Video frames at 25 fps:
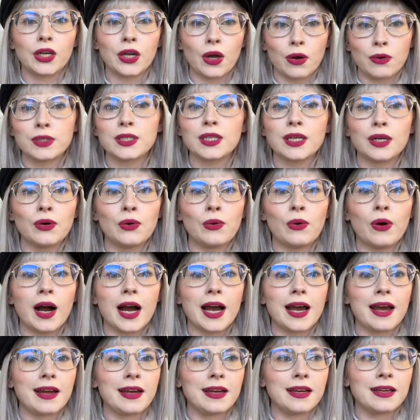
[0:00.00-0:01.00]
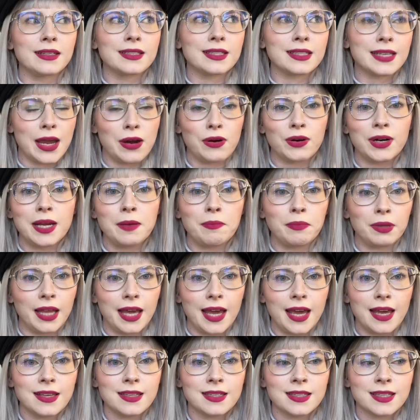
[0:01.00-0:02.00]
go to a scary
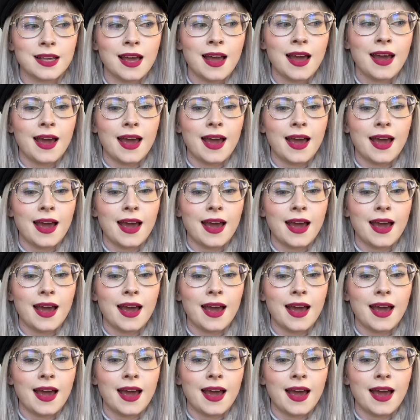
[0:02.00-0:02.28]
place,